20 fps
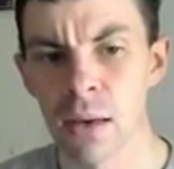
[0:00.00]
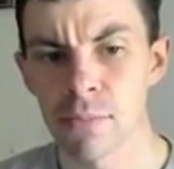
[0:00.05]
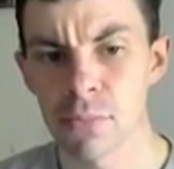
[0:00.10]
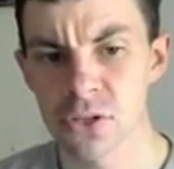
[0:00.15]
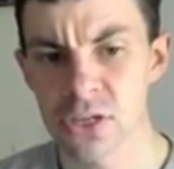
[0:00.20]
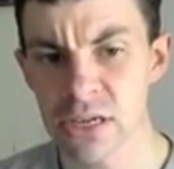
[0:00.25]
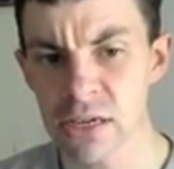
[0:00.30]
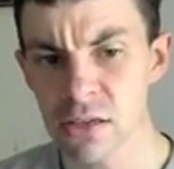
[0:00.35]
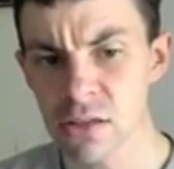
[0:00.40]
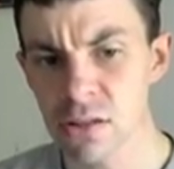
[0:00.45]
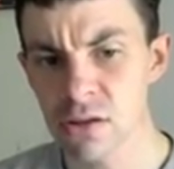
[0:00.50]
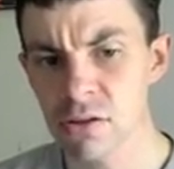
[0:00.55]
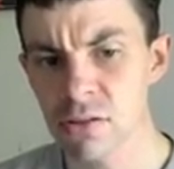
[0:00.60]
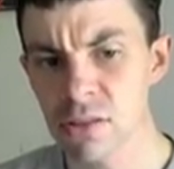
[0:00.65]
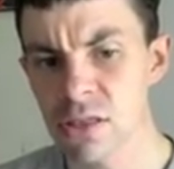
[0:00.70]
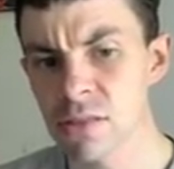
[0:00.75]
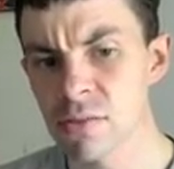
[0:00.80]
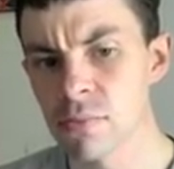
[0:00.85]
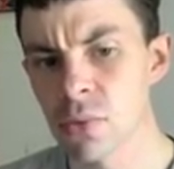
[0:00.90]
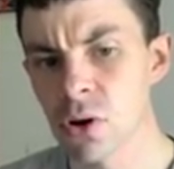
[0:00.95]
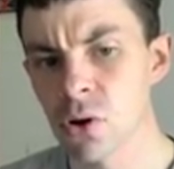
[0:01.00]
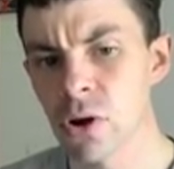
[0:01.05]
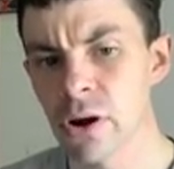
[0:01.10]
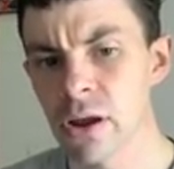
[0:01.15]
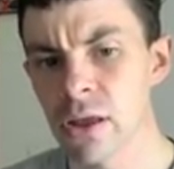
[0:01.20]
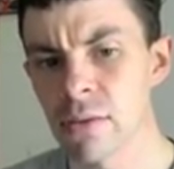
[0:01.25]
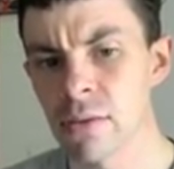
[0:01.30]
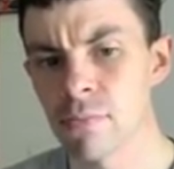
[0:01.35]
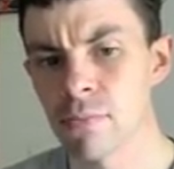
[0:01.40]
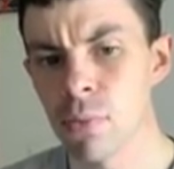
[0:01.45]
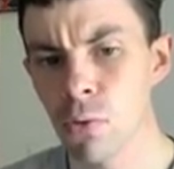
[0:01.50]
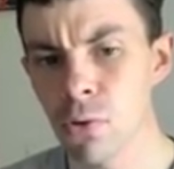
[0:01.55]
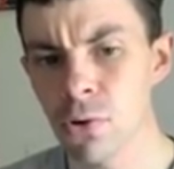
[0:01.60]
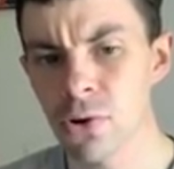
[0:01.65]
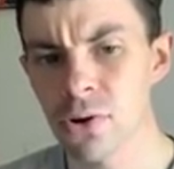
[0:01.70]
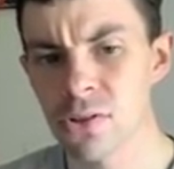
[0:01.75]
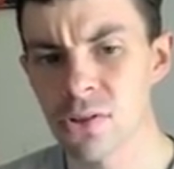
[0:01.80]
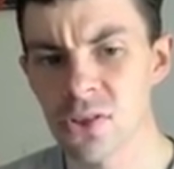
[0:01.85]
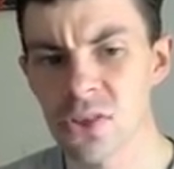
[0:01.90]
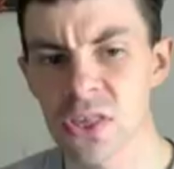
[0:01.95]
Particularly, the more
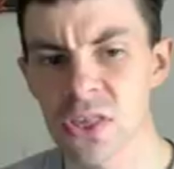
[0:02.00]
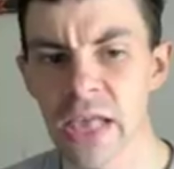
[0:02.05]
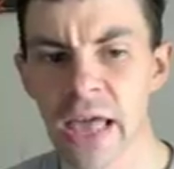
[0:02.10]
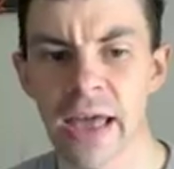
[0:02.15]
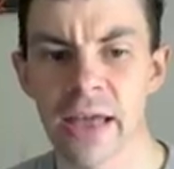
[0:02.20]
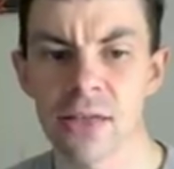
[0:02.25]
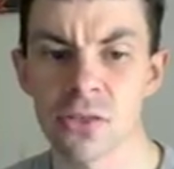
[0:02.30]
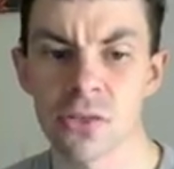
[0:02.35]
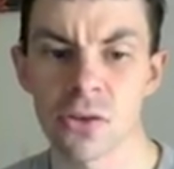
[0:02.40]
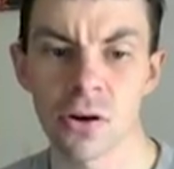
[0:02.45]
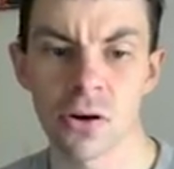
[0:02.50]
important stats